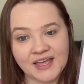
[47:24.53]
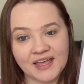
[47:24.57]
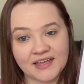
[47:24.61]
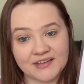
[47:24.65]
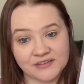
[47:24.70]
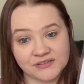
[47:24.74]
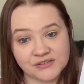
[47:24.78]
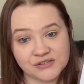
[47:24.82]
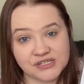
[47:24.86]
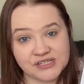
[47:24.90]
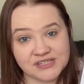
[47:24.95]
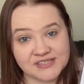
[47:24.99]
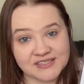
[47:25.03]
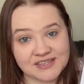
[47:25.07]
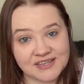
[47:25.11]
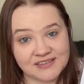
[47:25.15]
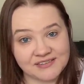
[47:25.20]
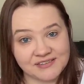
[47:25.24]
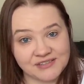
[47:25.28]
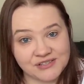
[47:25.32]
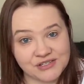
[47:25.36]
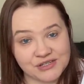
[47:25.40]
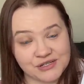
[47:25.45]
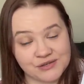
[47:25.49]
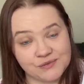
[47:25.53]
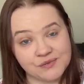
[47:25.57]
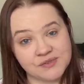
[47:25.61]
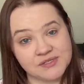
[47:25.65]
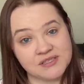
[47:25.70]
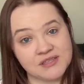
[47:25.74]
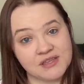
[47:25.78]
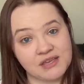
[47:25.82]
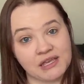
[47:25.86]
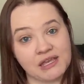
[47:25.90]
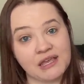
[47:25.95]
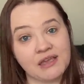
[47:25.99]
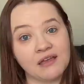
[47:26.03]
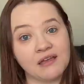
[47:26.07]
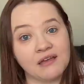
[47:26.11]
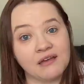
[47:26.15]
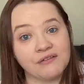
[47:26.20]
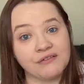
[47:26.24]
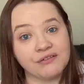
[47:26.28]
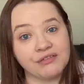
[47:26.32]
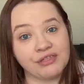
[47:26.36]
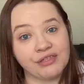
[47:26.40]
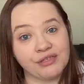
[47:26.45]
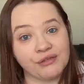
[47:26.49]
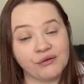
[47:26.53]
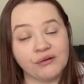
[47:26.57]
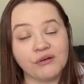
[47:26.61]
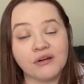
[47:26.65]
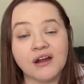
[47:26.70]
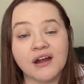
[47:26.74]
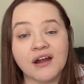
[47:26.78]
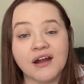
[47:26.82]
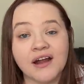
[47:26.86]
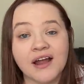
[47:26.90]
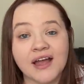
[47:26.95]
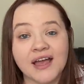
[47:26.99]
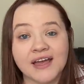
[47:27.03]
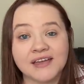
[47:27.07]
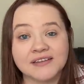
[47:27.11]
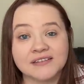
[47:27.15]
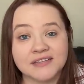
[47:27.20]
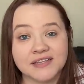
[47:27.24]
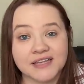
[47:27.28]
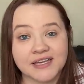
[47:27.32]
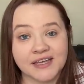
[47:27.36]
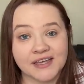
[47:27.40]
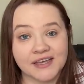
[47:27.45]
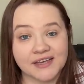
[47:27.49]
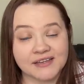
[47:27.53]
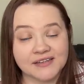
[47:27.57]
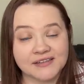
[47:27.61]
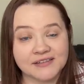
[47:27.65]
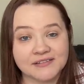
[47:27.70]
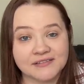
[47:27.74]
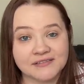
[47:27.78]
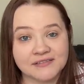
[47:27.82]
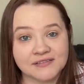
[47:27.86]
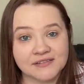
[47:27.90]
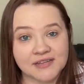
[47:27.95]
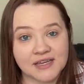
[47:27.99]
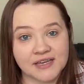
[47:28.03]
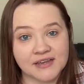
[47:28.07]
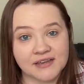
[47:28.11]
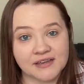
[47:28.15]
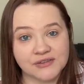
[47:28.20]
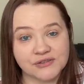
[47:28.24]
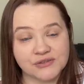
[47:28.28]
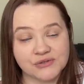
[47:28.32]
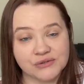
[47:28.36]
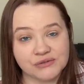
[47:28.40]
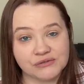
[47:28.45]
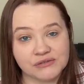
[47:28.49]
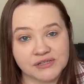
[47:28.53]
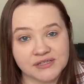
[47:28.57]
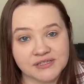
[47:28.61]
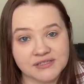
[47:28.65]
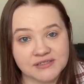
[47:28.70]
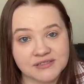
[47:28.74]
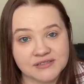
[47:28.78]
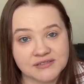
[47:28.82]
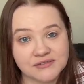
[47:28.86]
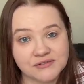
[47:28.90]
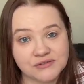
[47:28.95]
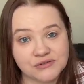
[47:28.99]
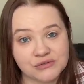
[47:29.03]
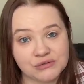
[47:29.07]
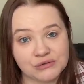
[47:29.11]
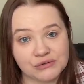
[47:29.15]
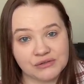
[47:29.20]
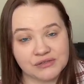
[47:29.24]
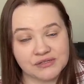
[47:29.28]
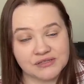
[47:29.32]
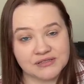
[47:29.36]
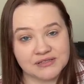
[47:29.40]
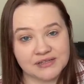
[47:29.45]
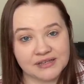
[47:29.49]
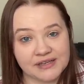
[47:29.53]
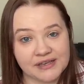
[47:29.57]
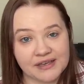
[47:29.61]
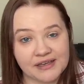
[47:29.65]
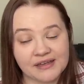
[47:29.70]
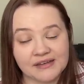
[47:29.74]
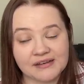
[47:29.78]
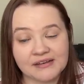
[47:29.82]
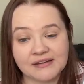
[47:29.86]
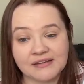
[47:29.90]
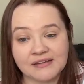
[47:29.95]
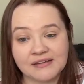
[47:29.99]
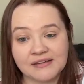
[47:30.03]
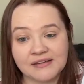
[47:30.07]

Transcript: And she said that she was thinking of Thor and Lincoln, uh, Julie's Julie's Lincoln,